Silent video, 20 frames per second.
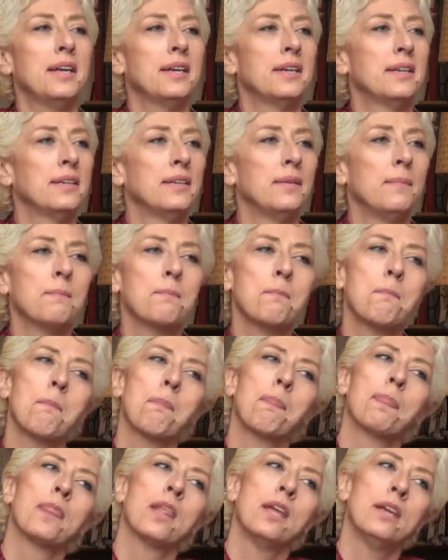And
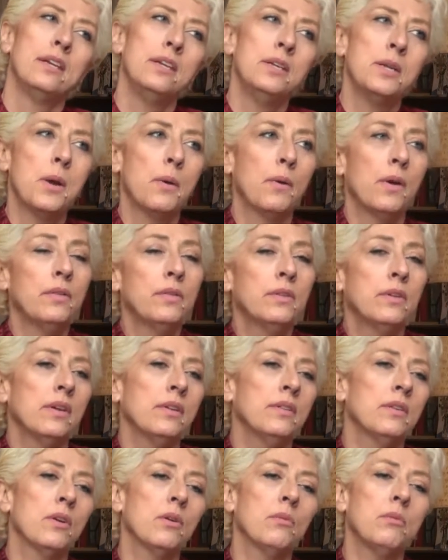
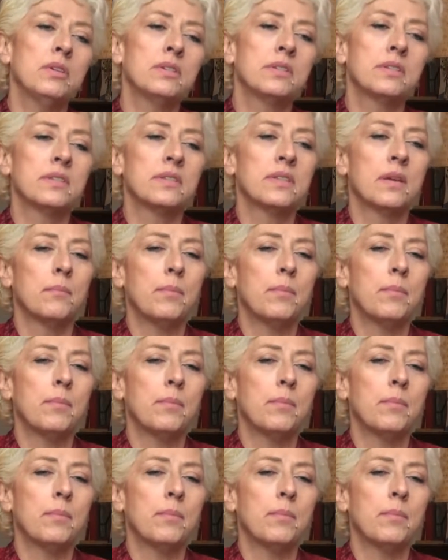and there are reasons